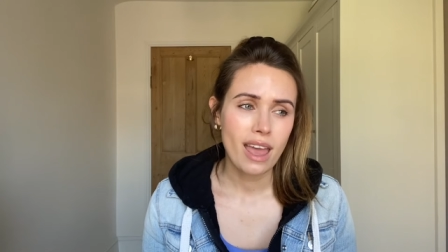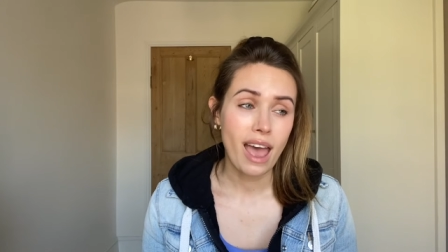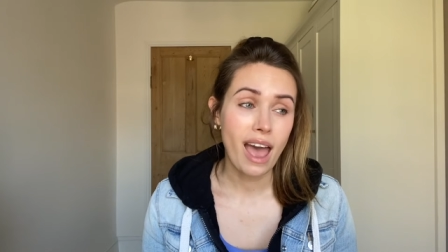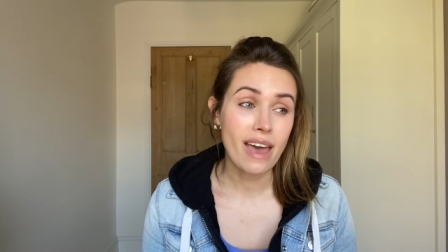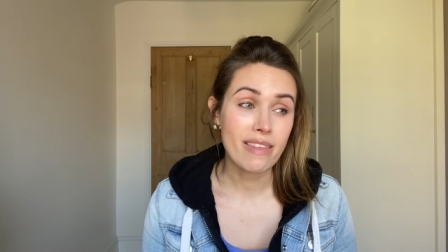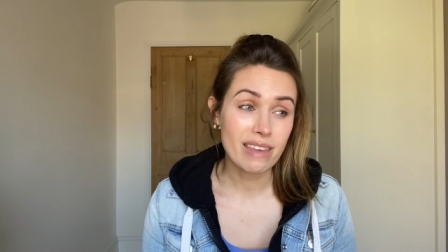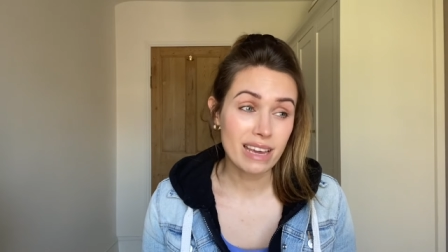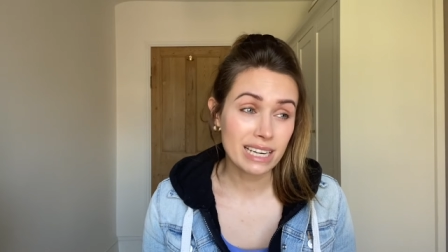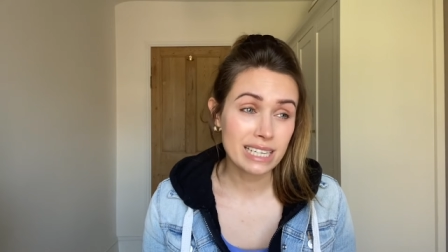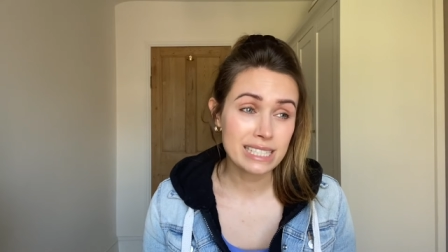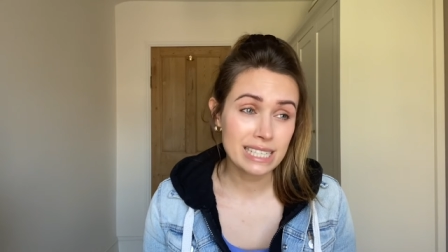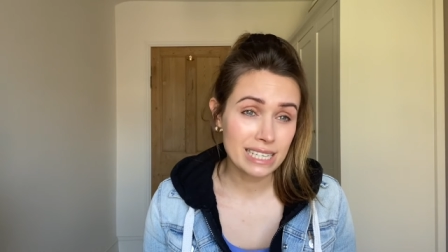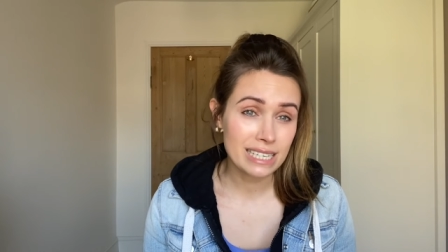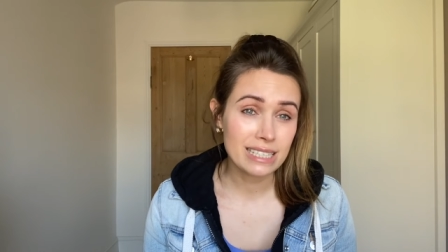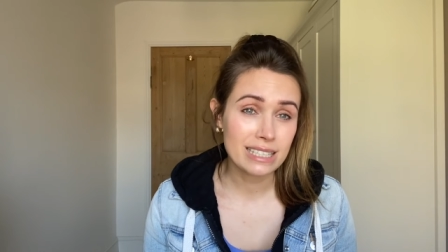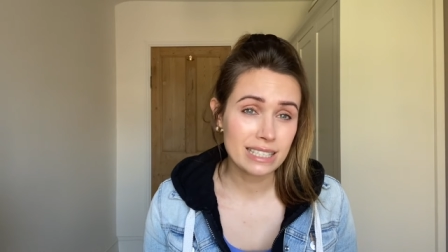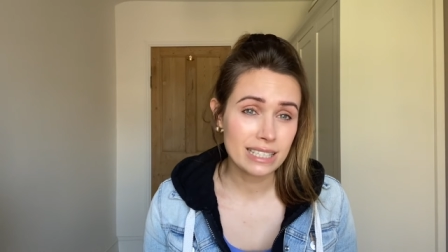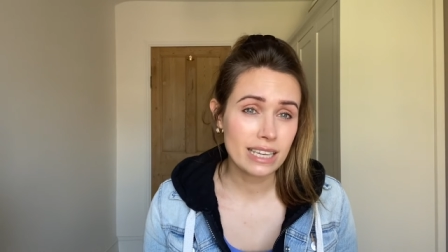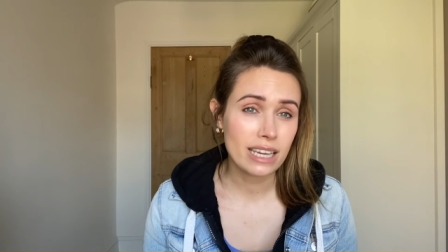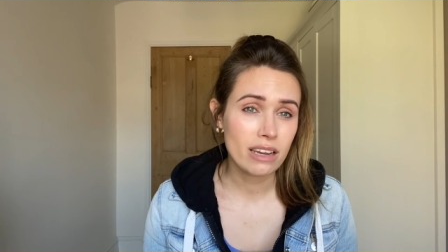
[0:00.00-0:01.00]
and then I
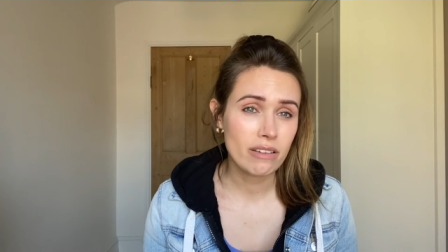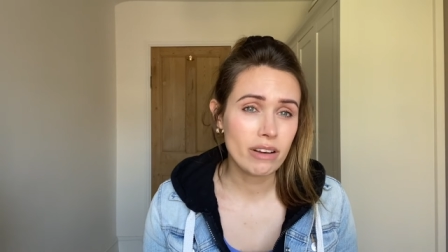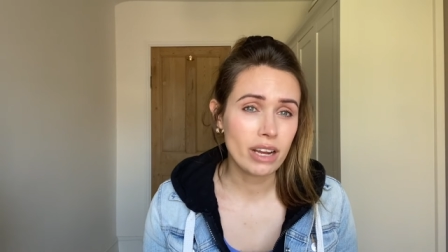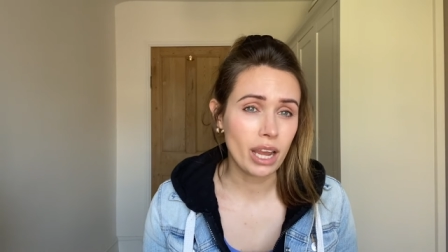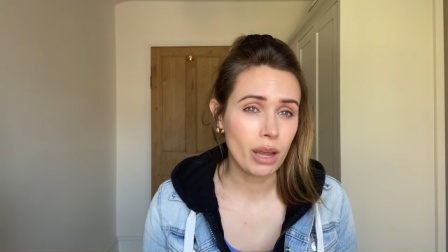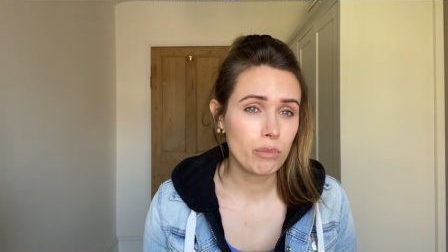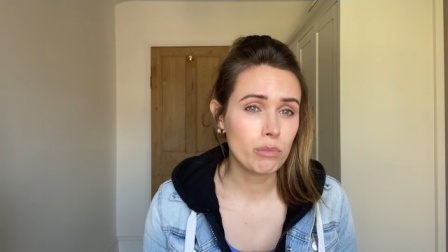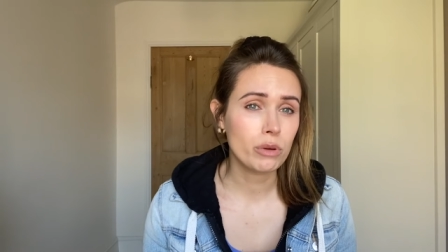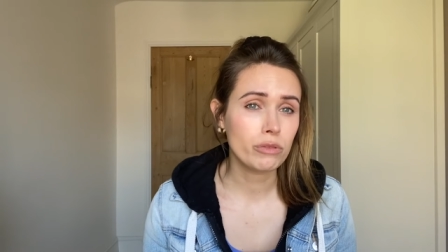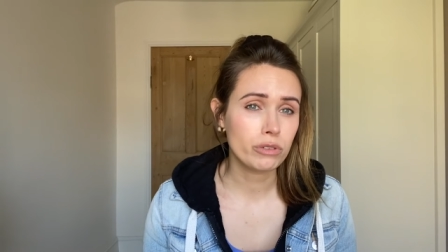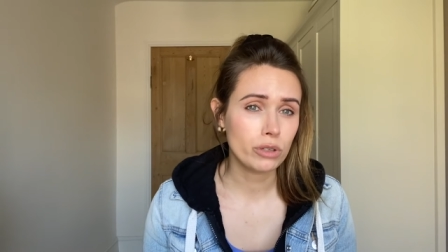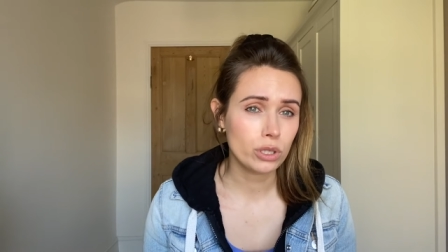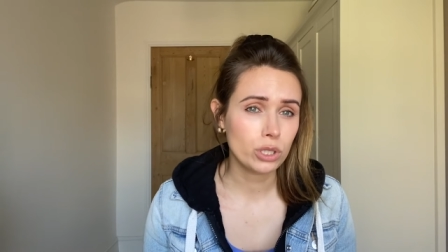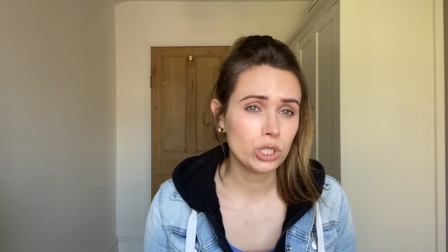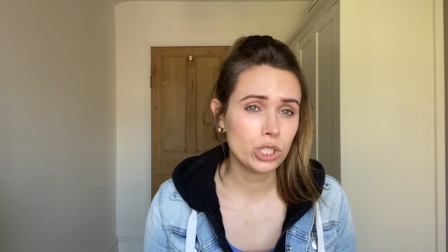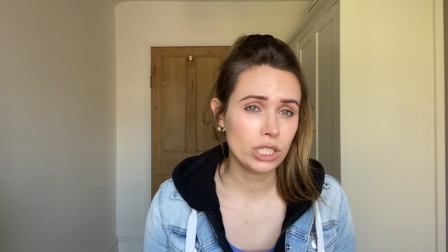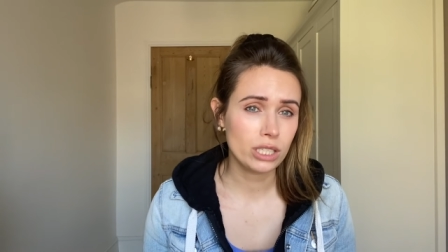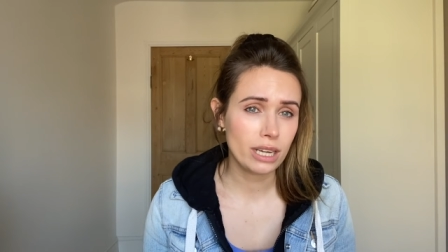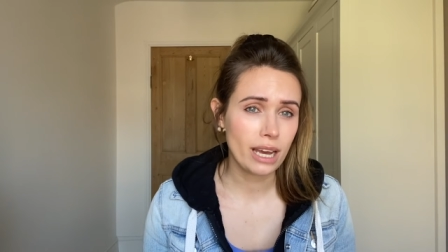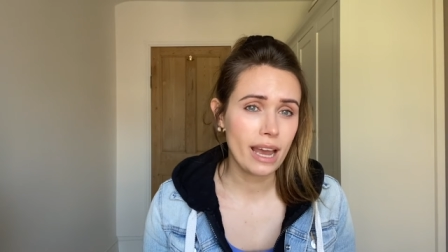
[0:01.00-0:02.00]
didn't see her again before
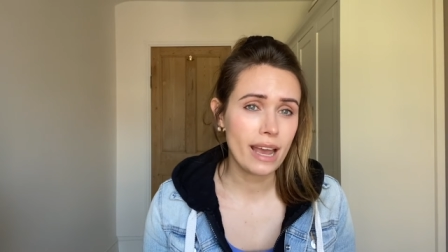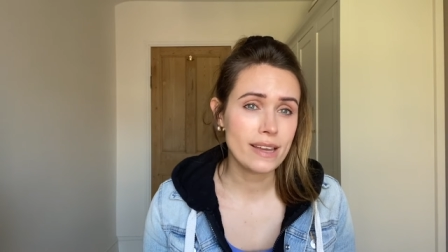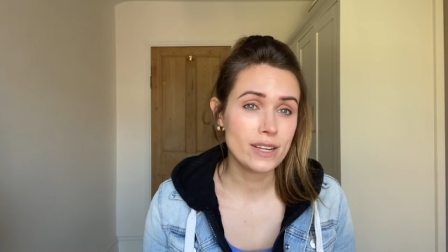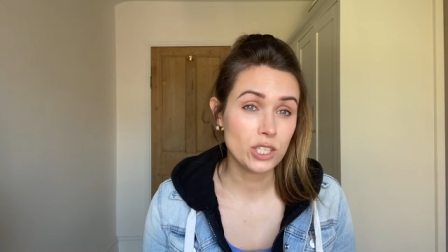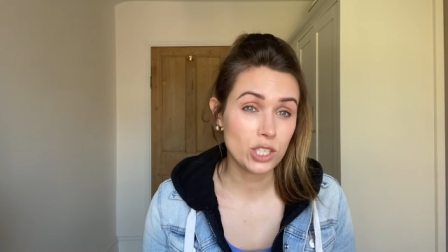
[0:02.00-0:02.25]
she died,